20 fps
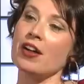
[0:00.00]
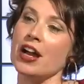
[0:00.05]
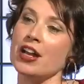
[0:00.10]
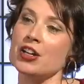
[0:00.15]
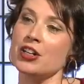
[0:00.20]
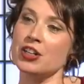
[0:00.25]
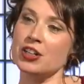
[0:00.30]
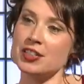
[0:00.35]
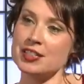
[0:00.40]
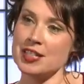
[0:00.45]
got
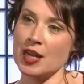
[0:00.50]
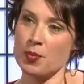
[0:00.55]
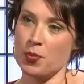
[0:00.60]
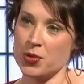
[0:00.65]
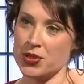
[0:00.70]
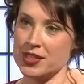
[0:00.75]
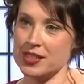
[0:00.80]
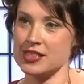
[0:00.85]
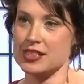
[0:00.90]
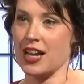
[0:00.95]
hooked up
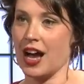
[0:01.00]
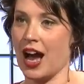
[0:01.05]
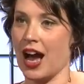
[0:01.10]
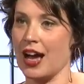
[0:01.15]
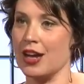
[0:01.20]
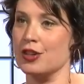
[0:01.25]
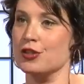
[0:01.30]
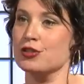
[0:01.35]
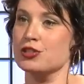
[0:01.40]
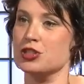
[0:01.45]
with this
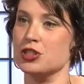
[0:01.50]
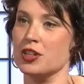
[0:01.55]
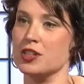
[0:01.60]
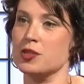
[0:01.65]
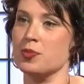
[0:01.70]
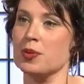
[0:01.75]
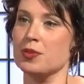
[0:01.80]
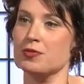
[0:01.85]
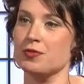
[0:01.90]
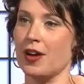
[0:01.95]
guy who had
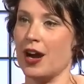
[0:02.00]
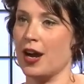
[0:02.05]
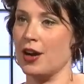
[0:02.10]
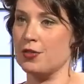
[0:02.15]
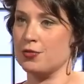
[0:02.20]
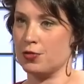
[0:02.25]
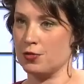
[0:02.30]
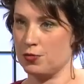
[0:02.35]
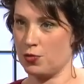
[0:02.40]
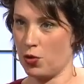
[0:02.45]
just been fired
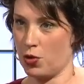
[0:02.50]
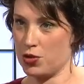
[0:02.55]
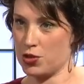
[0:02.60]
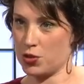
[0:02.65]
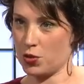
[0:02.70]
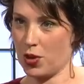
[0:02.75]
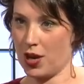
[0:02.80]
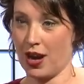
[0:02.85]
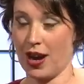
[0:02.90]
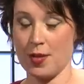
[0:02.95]
from
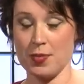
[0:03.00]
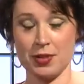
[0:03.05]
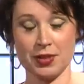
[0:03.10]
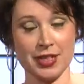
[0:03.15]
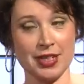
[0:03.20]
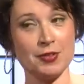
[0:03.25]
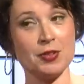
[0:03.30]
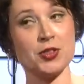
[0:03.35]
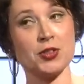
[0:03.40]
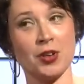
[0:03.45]
Foursquare. I
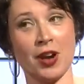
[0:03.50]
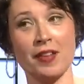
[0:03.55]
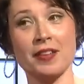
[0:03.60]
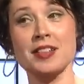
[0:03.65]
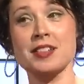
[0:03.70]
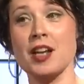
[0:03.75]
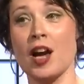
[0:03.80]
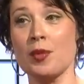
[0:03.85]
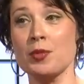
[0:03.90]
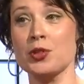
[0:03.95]
believe it was around the
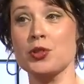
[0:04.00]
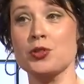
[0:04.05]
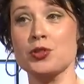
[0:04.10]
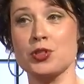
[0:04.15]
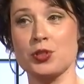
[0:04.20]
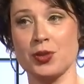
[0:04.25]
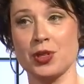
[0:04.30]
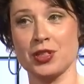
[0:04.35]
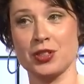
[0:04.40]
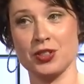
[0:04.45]
time you were
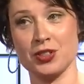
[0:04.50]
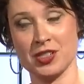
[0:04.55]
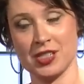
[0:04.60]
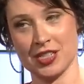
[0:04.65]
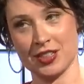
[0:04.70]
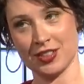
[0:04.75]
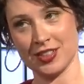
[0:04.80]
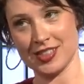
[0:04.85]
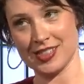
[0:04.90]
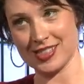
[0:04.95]
doing your
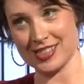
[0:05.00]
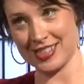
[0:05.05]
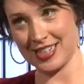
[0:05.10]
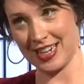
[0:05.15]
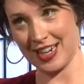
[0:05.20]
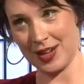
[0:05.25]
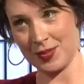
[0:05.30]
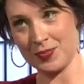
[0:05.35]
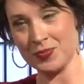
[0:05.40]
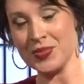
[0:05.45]
Series
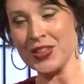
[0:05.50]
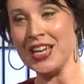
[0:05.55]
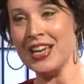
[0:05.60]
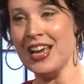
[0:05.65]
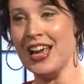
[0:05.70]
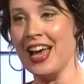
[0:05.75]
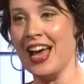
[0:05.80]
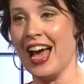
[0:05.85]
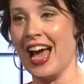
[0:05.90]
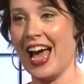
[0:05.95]
C.
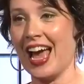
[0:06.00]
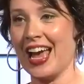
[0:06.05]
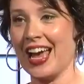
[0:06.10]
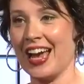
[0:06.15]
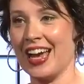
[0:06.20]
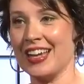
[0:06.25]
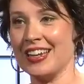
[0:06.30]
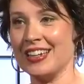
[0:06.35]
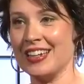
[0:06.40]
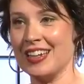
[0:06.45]
Yeah.
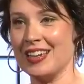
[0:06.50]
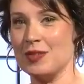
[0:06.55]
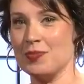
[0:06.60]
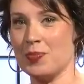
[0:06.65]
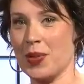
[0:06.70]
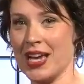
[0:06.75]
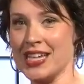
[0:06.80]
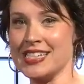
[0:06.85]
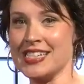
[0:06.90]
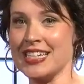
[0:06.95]
And
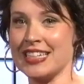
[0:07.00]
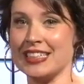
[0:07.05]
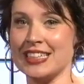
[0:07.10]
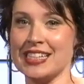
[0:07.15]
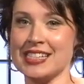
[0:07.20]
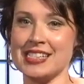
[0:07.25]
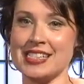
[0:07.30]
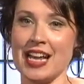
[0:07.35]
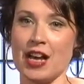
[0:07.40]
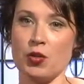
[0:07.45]
basically
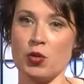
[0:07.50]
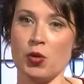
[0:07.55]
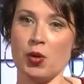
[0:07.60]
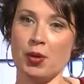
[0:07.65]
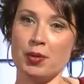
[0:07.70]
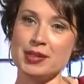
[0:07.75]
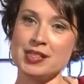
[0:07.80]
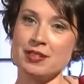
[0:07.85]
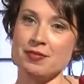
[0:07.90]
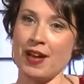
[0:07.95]
said, well,
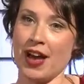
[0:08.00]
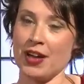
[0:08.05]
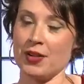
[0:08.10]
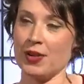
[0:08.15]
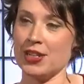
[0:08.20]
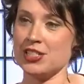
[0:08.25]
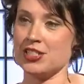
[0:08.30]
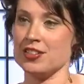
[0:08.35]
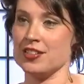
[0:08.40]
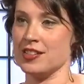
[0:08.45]
what was the
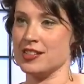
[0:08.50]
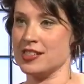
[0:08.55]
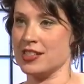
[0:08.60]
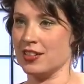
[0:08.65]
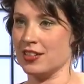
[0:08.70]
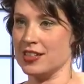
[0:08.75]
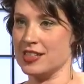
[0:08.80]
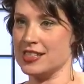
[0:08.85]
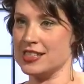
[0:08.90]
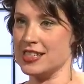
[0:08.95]
valuation of the
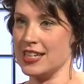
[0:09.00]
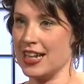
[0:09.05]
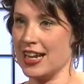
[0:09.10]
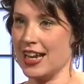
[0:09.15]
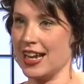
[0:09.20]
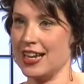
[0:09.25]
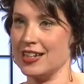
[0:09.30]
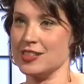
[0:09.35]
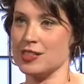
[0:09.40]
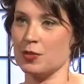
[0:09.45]
Series
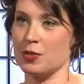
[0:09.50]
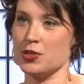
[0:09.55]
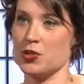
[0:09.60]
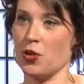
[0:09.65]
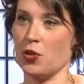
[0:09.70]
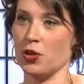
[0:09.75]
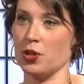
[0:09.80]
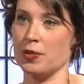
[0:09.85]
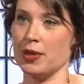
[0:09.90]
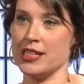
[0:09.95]
C? And someone
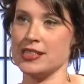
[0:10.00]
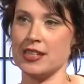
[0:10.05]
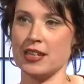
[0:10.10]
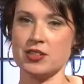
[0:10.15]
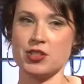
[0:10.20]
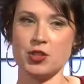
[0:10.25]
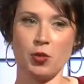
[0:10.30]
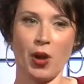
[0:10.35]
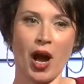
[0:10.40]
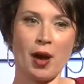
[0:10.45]
told him, and he said,
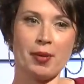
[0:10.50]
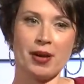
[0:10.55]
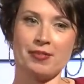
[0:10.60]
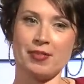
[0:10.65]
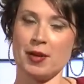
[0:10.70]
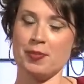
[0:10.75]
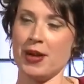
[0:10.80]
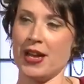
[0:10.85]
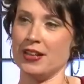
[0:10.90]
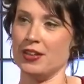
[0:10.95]
so how about if
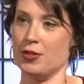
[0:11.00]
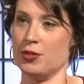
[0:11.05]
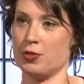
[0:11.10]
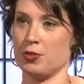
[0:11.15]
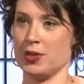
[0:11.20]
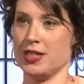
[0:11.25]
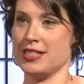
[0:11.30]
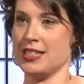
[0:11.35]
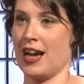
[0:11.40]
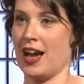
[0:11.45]
I pay you
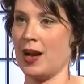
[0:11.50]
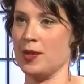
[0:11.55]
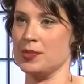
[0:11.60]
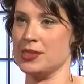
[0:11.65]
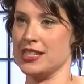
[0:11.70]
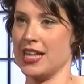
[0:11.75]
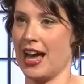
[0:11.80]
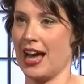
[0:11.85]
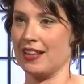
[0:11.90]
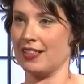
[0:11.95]
three times
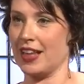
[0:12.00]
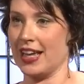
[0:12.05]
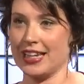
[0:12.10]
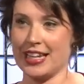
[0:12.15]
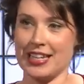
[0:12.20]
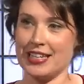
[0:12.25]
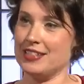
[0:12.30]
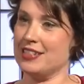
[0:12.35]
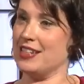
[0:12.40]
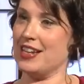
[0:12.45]
that? Like
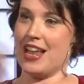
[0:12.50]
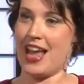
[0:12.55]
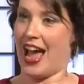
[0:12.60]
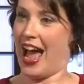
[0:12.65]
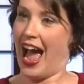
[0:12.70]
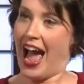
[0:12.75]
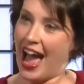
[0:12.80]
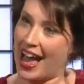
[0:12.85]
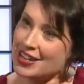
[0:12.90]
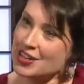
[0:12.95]
he
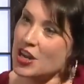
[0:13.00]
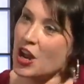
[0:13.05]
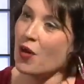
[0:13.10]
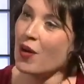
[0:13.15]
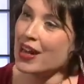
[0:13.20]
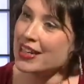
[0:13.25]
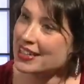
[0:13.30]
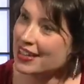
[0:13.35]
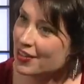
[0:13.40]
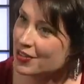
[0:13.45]
had no
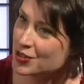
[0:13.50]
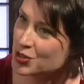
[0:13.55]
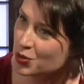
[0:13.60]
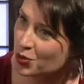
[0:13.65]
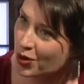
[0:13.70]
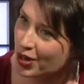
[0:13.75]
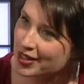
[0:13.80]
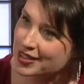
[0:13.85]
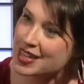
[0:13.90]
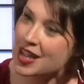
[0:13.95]
idea how this
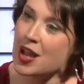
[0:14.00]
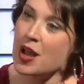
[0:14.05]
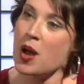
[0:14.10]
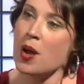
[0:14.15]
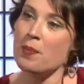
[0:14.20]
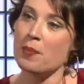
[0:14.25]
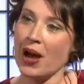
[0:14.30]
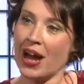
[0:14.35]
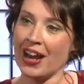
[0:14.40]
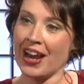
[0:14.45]
worked,
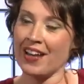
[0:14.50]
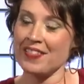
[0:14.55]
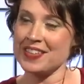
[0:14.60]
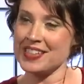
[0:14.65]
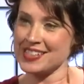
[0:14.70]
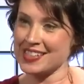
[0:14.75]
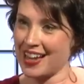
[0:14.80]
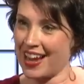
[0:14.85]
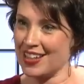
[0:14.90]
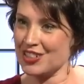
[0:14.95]
bought out
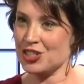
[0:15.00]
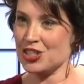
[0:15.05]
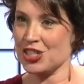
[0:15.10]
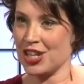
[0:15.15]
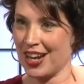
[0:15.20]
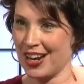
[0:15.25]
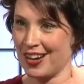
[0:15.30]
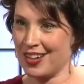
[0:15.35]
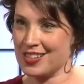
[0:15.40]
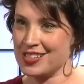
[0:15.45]
this guy's
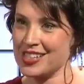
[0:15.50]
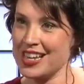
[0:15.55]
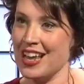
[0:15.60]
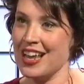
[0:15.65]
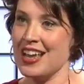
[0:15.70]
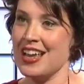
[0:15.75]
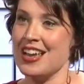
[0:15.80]
shares.